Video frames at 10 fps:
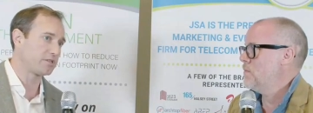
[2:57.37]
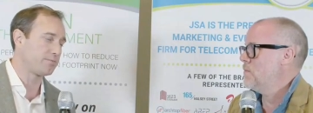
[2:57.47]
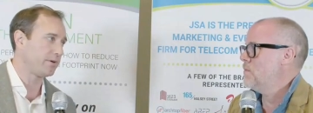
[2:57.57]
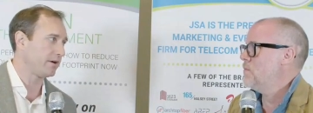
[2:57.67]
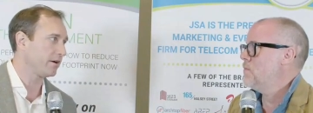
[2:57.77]
Speaker 1: of the
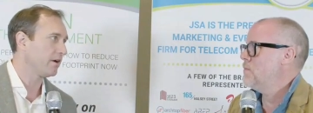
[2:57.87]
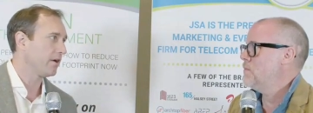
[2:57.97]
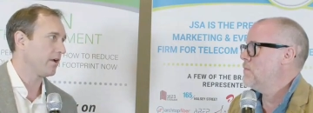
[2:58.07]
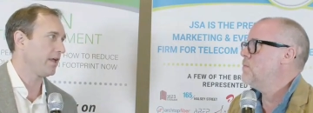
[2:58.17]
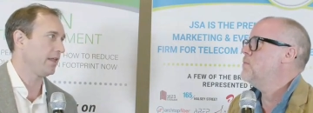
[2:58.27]
spear
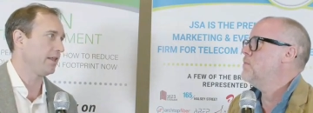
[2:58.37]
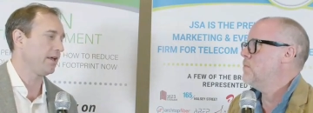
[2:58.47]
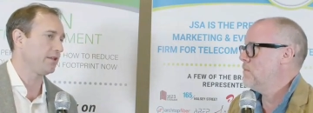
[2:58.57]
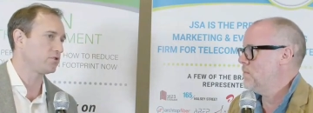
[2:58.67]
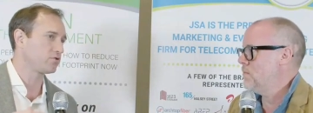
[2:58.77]
in
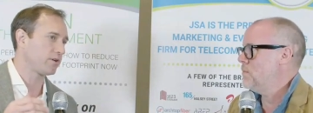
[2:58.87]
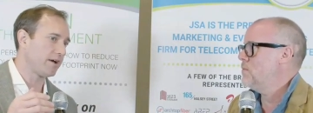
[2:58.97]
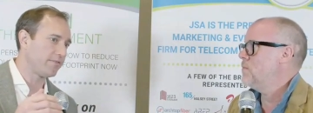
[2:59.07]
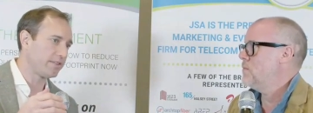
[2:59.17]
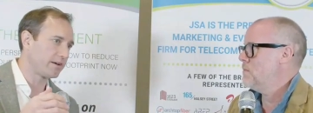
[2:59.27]
in
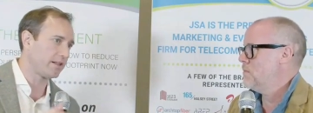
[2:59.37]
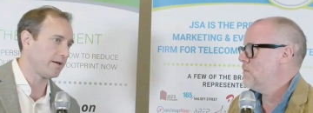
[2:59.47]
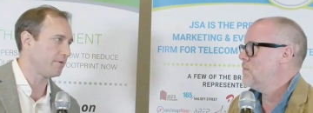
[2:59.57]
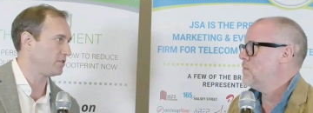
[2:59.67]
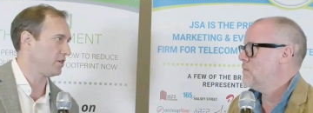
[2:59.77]
driving the
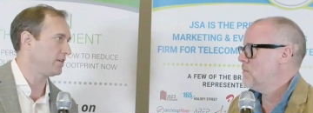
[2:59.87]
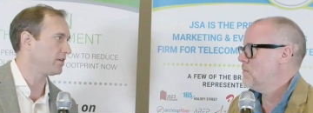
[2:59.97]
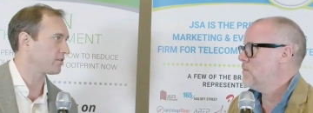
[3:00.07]
climate agenda